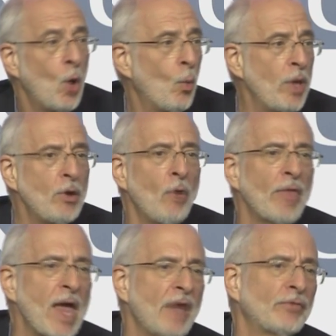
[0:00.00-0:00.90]
We know
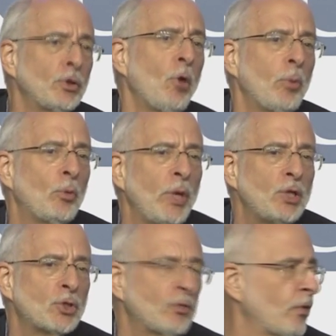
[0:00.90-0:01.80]
they have global
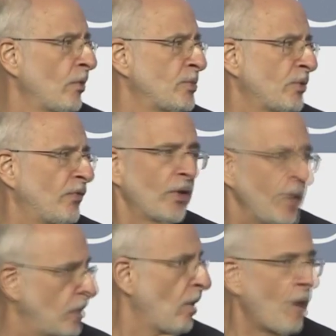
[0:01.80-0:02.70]
reach in terms of their
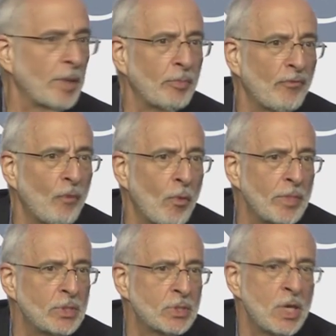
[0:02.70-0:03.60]
economic
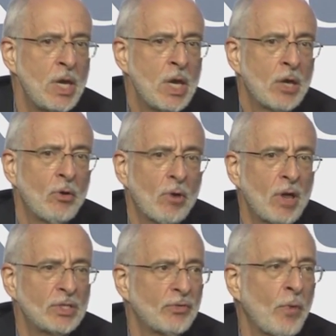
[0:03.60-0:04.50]
performance in all
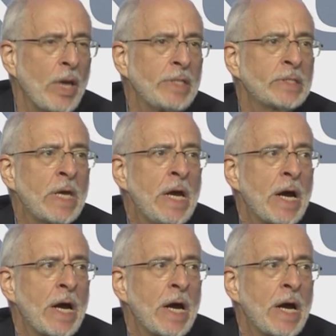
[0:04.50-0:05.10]
kinds of ways.